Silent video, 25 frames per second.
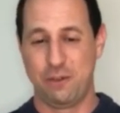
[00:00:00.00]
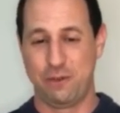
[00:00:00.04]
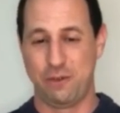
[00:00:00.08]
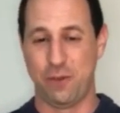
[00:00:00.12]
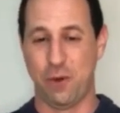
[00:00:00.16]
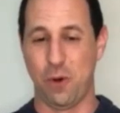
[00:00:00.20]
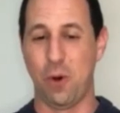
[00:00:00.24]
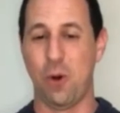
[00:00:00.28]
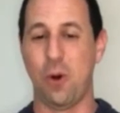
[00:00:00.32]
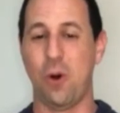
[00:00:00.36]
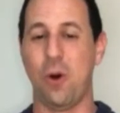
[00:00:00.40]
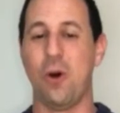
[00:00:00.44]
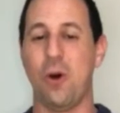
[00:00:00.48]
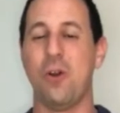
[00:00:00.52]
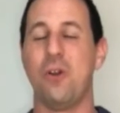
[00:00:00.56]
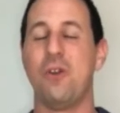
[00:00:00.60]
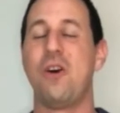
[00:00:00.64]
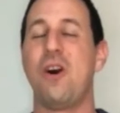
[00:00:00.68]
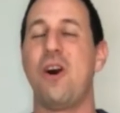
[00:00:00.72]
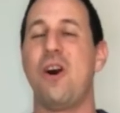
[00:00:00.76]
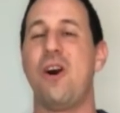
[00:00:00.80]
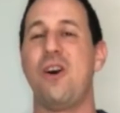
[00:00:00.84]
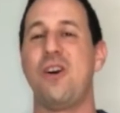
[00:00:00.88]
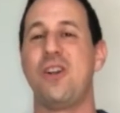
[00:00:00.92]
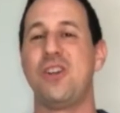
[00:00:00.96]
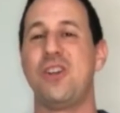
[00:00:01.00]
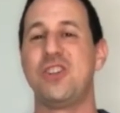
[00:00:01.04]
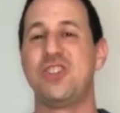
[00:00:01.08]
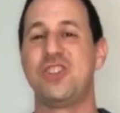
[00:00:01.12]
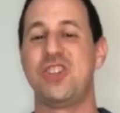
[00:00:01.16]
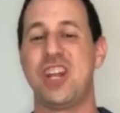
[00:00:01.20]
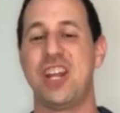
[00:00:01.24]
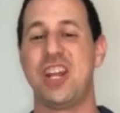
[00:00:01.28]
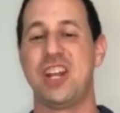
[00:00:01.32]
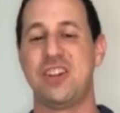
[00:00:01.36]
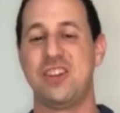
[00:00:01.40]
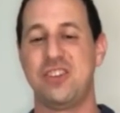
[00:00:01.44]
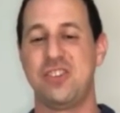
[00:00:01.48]
for all
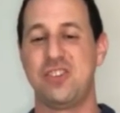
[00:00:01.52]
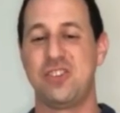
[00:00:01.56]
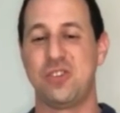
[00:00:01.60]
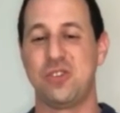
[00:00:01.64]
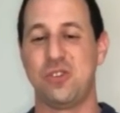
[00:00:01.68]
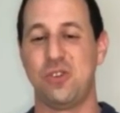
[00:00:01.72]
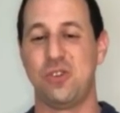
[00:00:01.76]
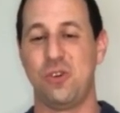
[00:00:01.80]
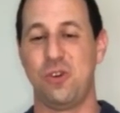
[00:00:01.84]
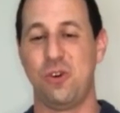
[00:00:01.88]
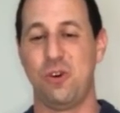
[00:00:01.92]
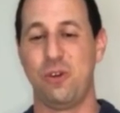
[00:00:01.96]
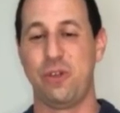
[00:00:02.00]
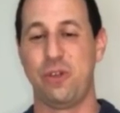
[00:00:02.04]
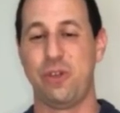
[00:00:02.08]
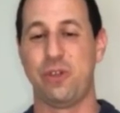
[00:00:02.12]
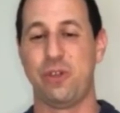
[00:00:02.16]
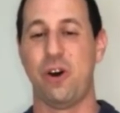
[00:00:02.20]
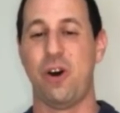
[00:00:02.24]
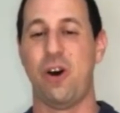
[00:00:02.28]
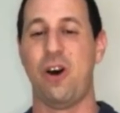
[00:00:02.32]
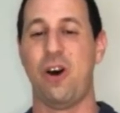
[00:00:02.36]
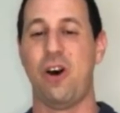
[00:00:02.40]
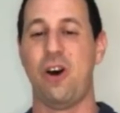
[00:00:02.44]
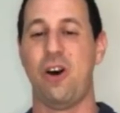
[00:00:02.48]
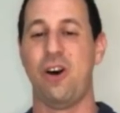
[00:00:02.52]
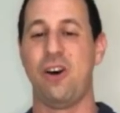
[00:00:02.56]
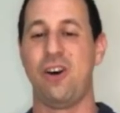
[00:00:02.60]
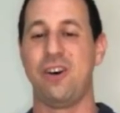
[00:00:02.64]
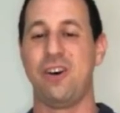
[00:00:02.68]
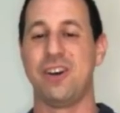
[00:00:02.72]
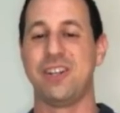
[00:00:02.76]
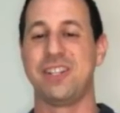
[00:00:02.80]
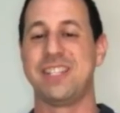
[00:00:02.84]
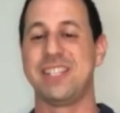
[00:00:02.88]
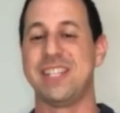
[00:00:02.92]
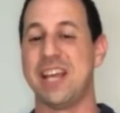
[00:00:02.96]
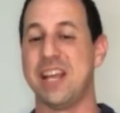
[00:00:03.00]
gentle
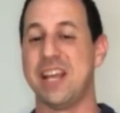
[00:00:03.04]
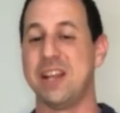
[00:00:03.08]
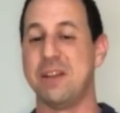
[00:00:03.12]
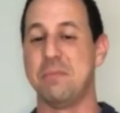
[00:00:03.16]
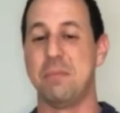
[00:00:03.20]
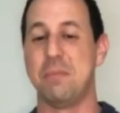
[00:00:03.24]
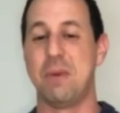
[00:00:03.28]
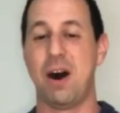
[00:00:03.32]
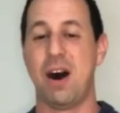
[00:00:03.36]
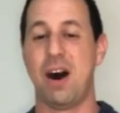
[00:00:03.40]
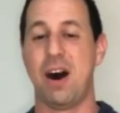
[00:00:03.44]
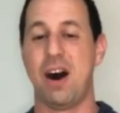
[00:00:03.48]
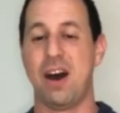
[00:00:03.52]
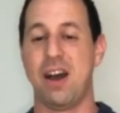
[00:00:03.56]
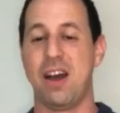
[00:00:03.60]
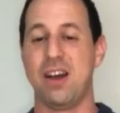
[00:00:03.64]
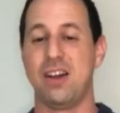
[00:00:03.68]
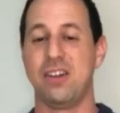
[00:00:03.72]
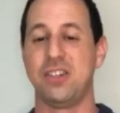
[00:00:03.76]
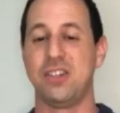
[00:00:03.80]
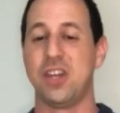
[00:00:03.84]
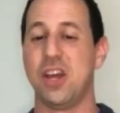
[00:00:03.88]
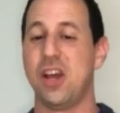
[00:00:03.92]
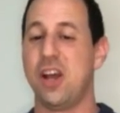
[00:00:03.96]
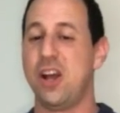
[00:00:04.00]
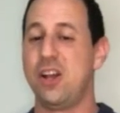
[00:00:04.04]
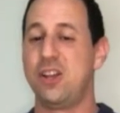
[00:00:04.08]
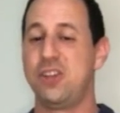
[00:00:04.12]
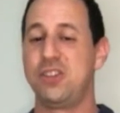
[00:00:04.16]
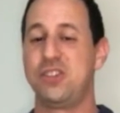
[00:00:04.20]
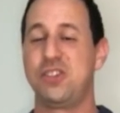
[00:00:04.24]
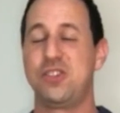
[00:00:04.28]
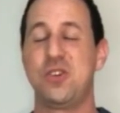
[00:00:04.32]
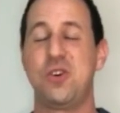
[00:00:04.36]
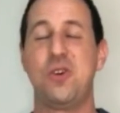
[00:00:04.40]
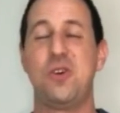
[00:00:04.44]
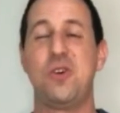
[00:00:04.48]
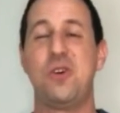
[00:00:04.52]
thoughts and mild,
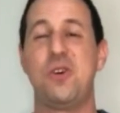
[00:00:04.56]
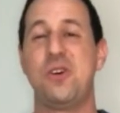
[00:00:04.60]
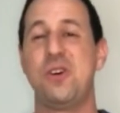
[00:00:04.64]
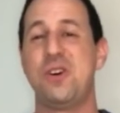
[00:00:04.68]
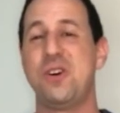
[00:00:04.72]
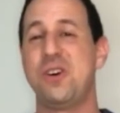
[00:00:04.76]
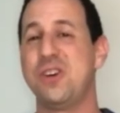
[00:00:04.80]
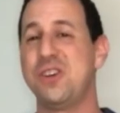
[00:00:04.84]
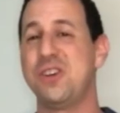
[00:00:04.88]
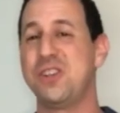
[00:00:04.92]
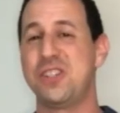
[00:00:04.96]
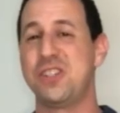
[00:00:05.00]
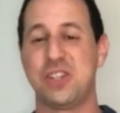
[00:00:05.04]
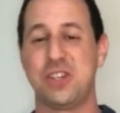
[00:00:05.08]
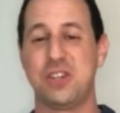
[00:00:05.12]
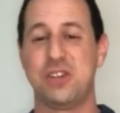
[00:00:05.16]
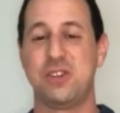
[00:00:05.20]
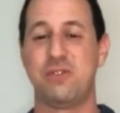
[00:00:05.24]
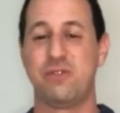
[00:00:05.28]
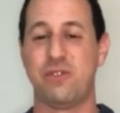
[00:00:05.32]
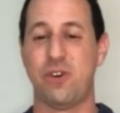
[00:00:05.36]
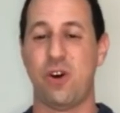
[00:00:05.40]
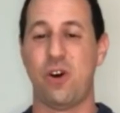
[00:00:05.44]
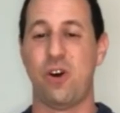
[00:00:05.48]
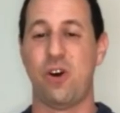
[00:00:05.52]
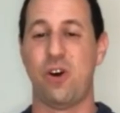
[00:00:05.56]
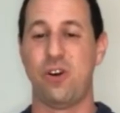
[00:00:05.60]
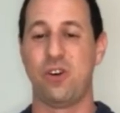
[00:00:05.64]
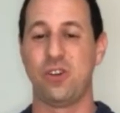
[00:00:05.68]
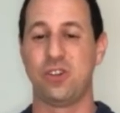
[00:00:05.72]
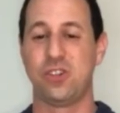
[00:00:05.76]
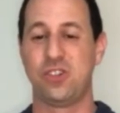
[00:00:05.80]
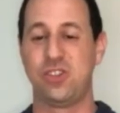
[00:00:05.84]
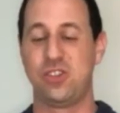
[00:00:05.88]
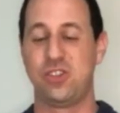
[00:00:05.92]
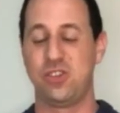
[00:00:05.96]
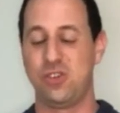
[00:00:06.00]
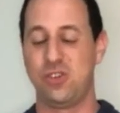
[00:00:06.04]
source of
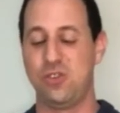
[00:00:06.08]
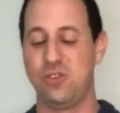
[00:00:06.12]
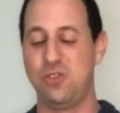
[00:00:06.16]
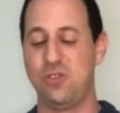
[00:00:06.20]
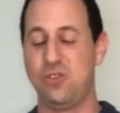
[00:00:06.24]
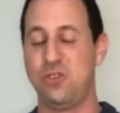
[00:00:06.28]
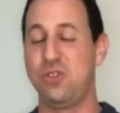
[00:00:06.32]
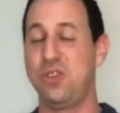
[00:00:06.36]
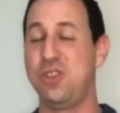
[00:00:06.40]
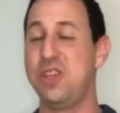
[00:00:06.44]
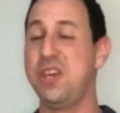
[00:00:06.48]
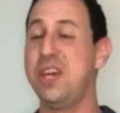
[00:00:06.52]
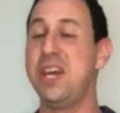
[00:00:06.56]
all, to